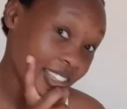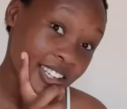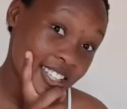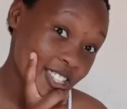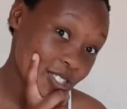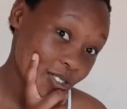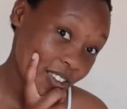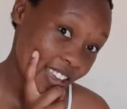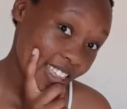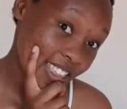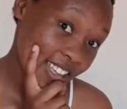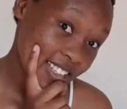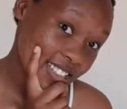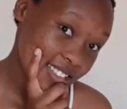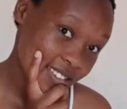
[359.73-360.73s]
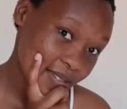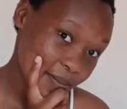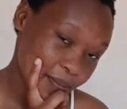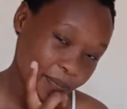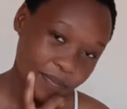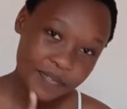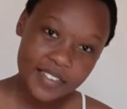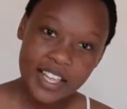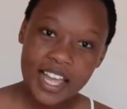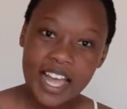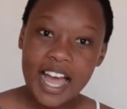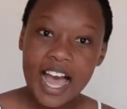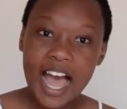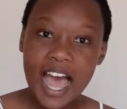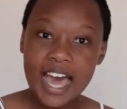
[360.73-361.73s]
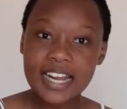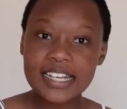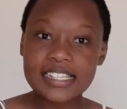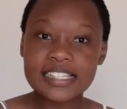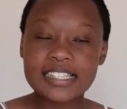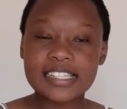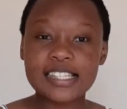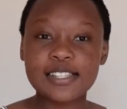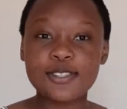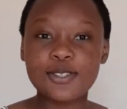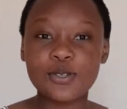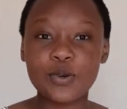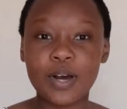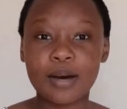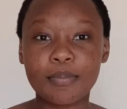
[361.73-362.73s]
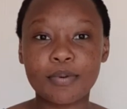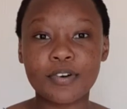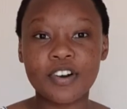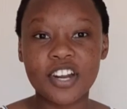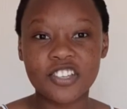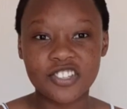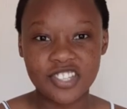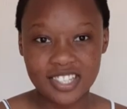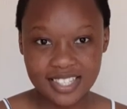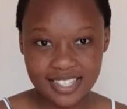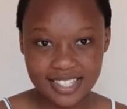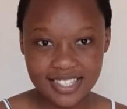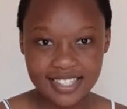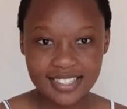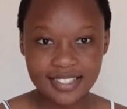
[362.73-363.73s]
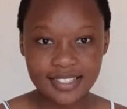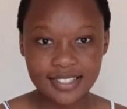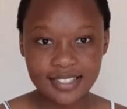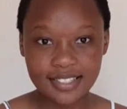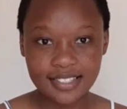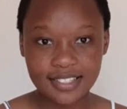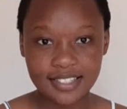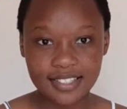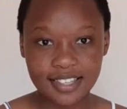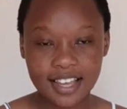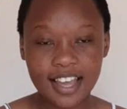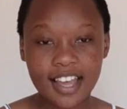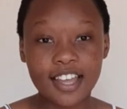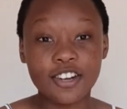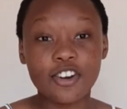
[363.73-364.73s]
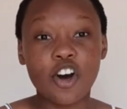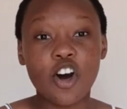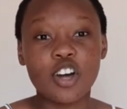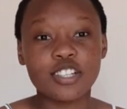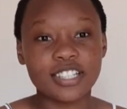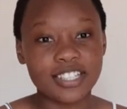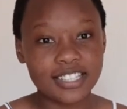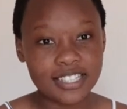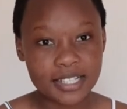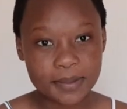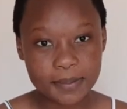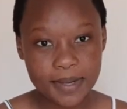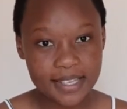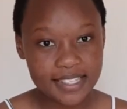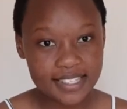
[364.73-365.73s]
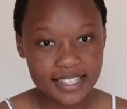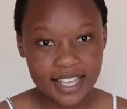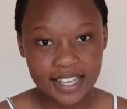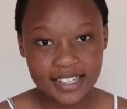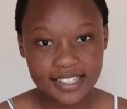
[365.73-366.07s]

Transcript: Did you hear that? Since you precious and honored in my sight.